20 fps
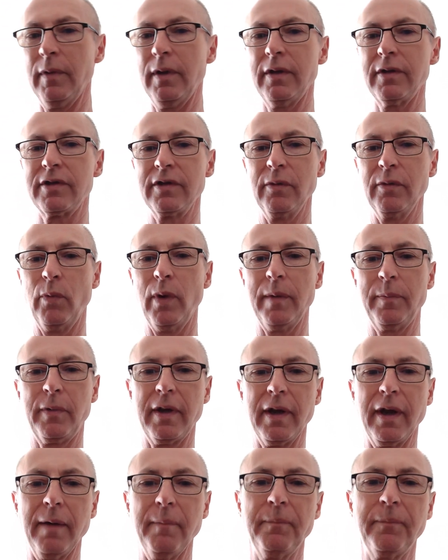Here's the
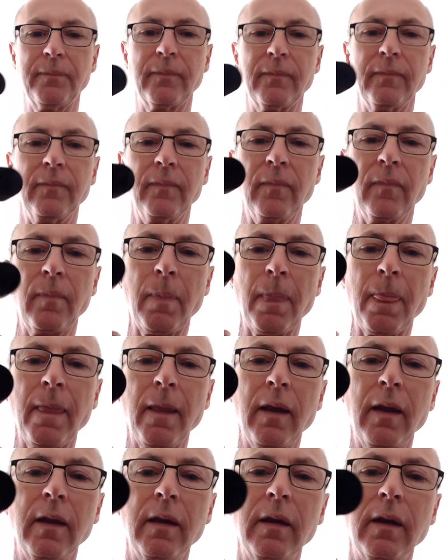webcam. And
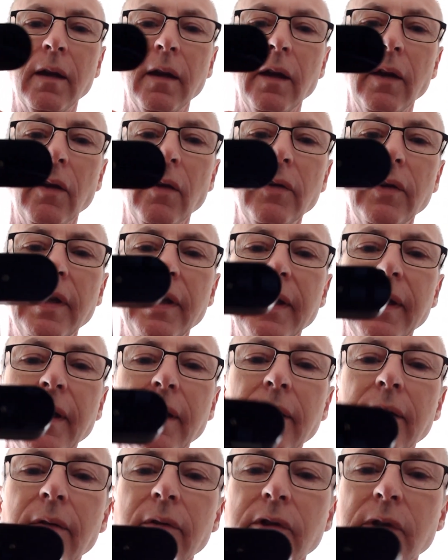on
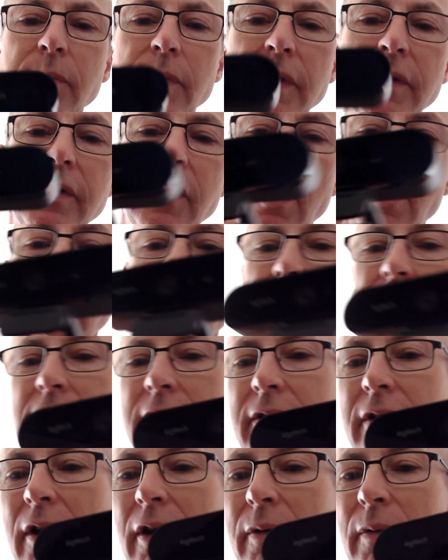here, oh, it's a bit dark,
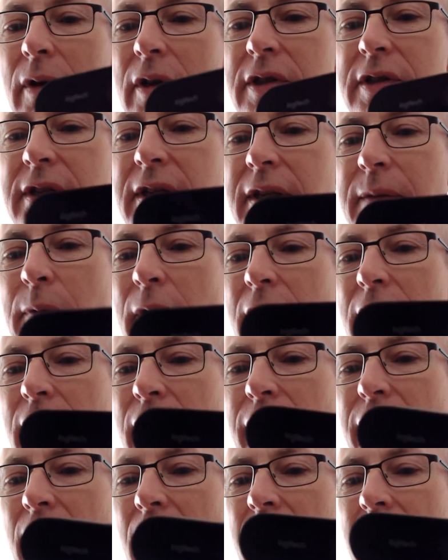can't really see, but on the
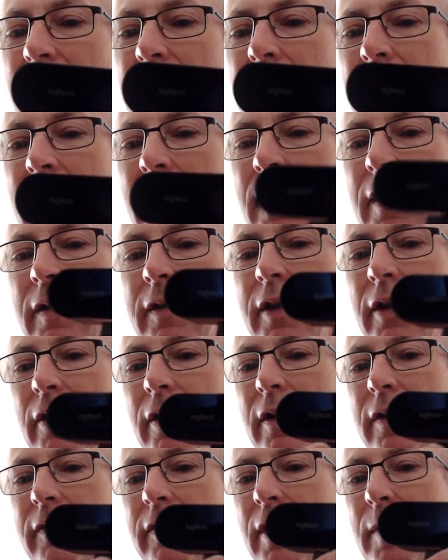front there
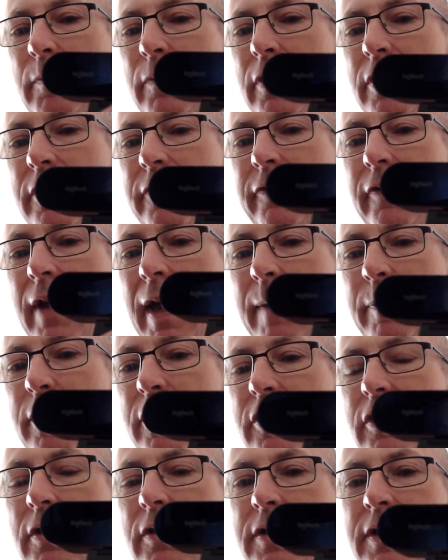are a number of
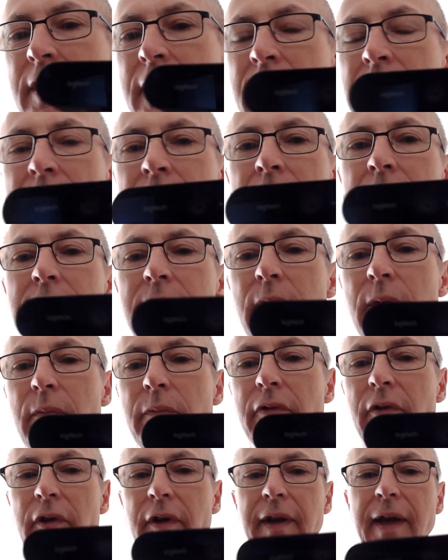apertures
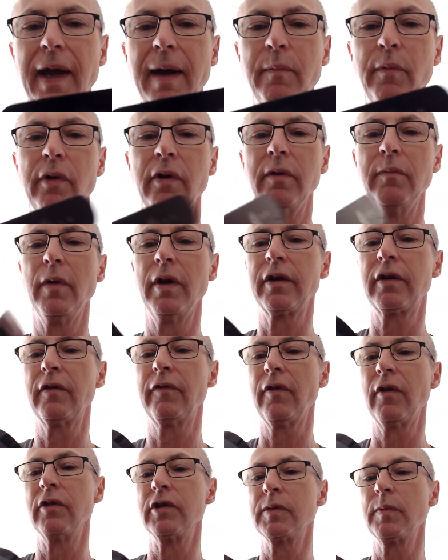for the camera and
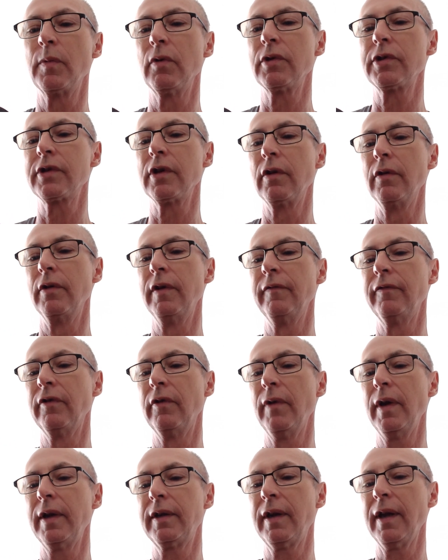microphones, but also an
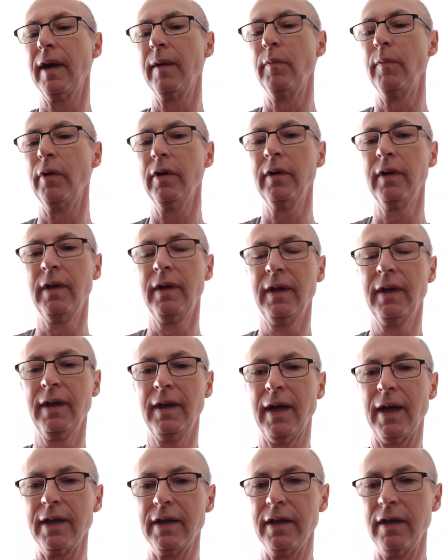infrared camera
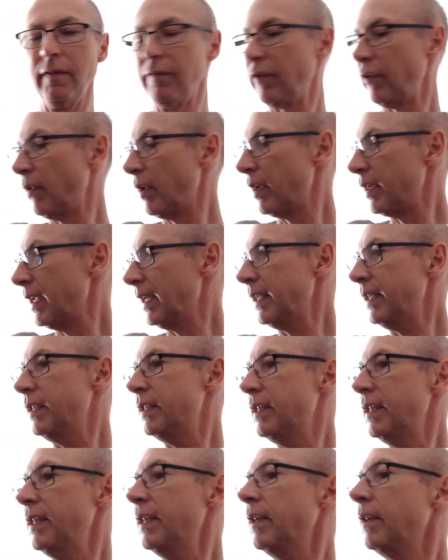and an infrared
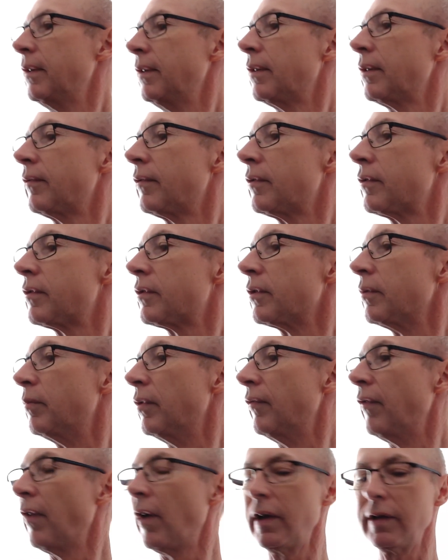LED to
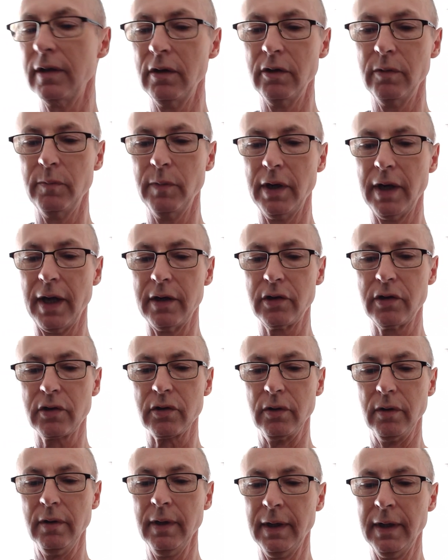provide
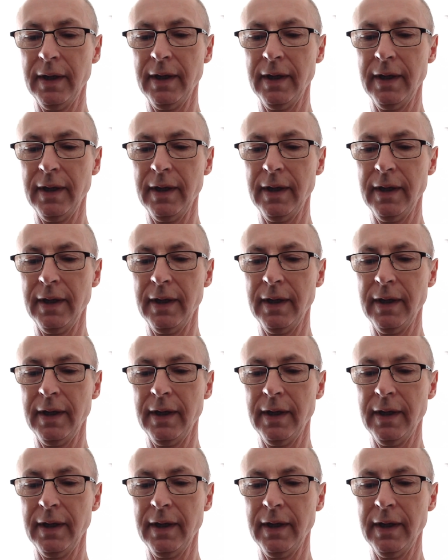illumination.